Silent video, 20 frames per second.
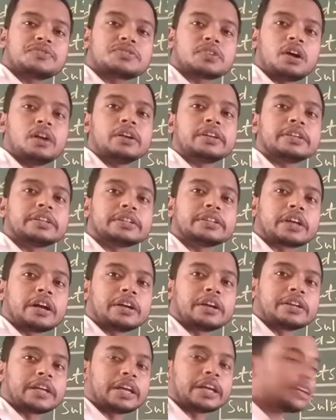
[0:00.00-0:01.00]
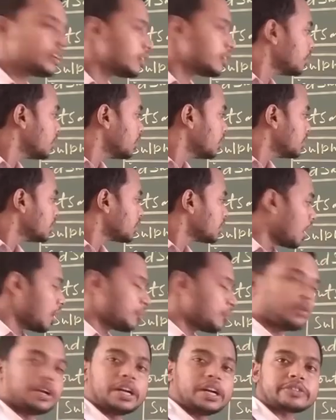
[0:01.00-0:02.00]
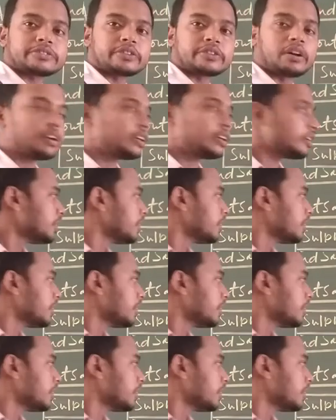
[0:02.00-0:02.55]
salt contain carbonate salt.